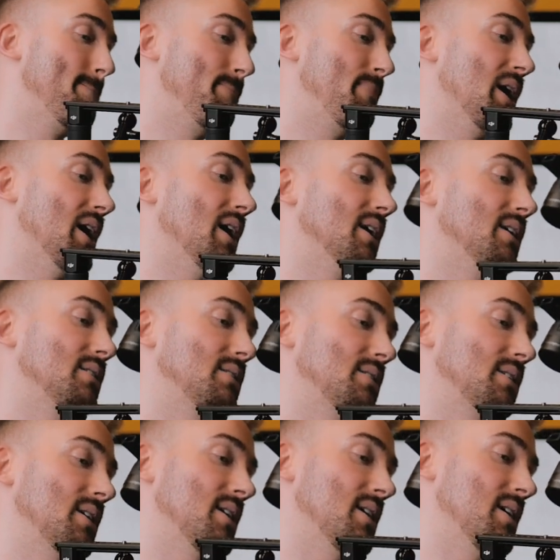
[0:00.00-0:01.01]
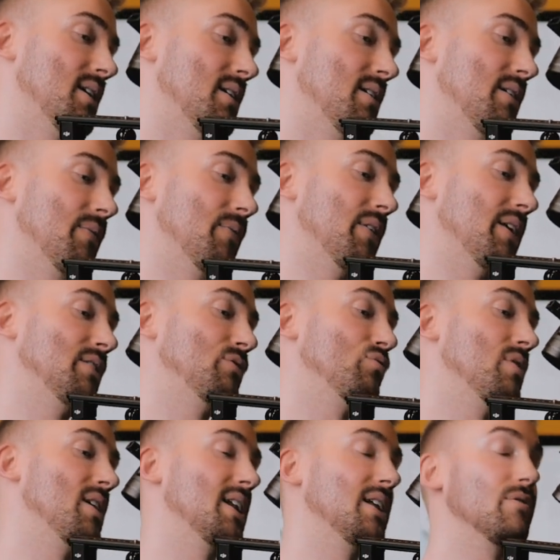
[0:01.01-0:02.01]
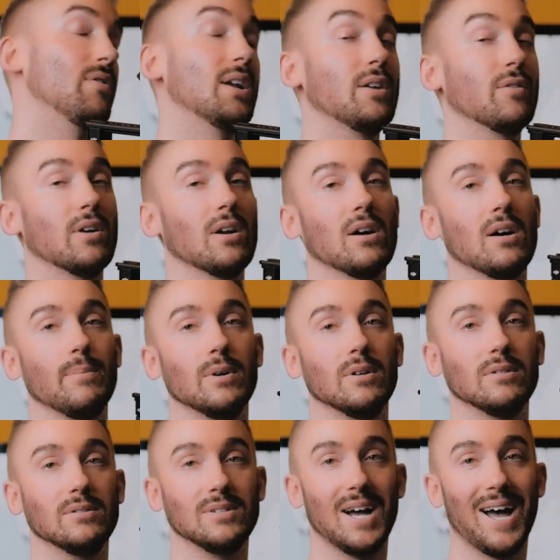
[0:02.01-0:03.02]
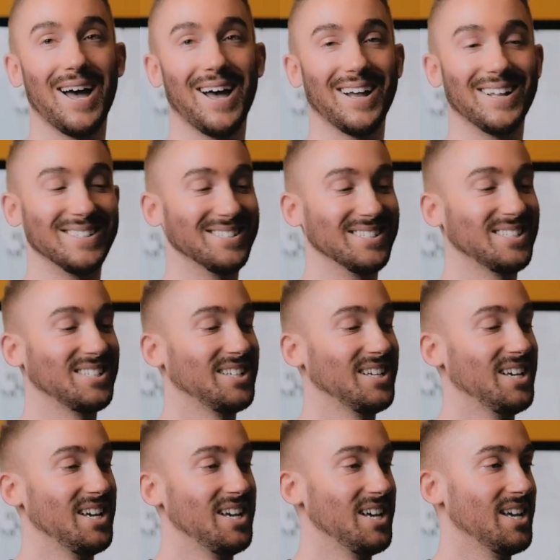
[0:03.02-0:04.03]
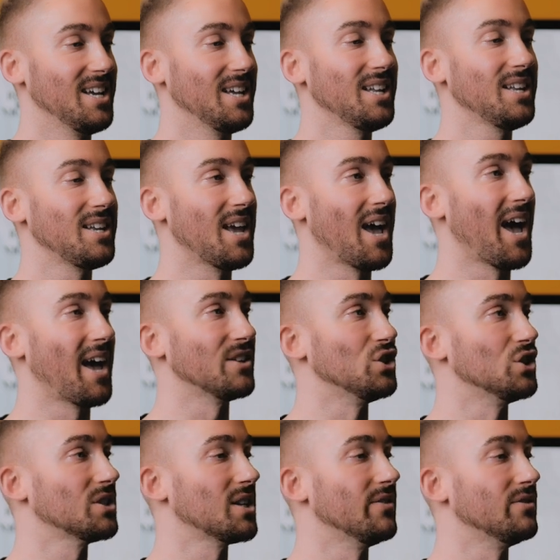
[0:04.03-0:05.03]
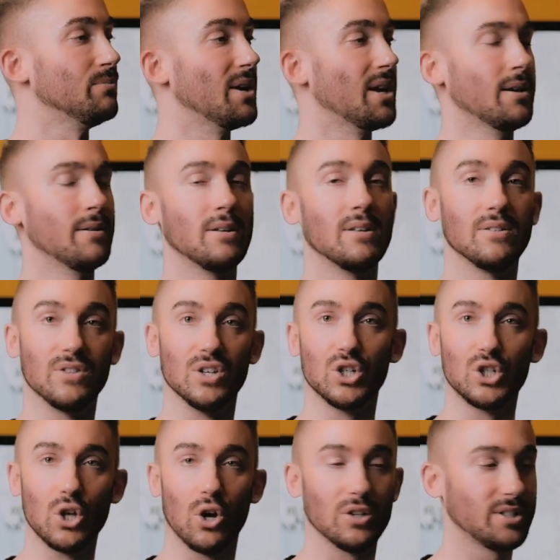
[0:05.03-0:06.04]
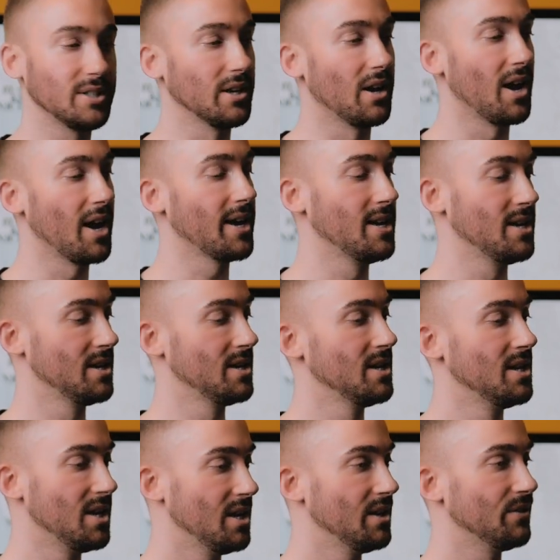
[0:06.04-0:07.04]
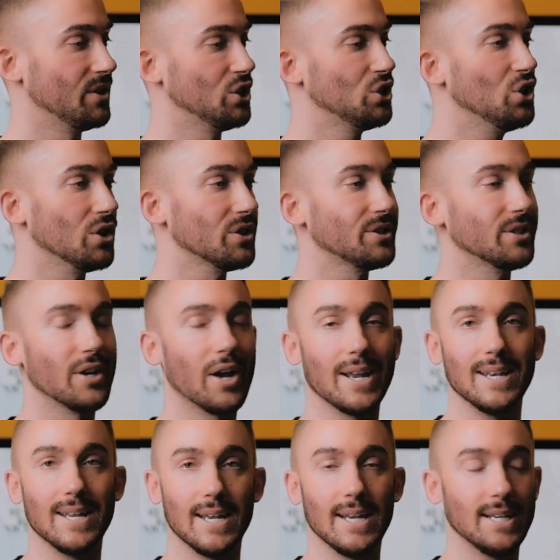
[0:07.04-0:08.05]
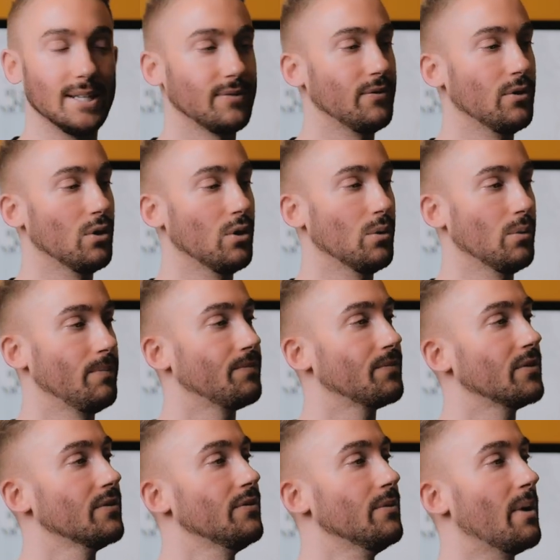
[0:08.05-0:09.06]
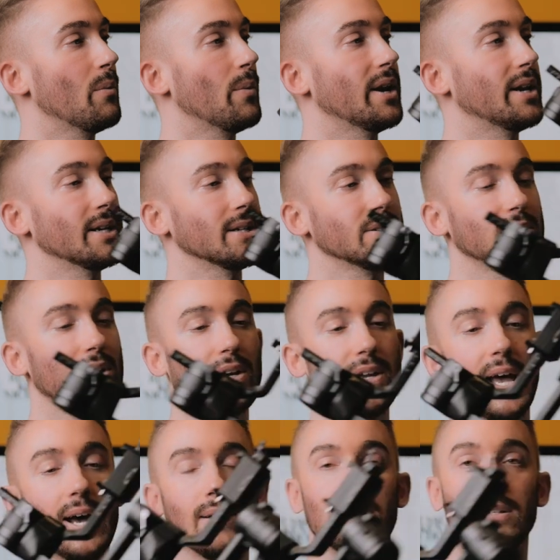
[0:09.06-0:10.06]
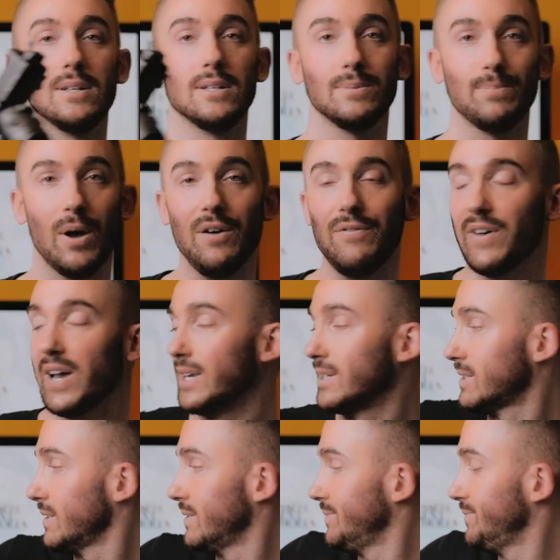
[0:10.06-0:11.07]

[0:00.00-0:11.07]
but it's really, really reliable, and yeah, it just gives me the shots that I need for my wedding. So yeah, it's perfect.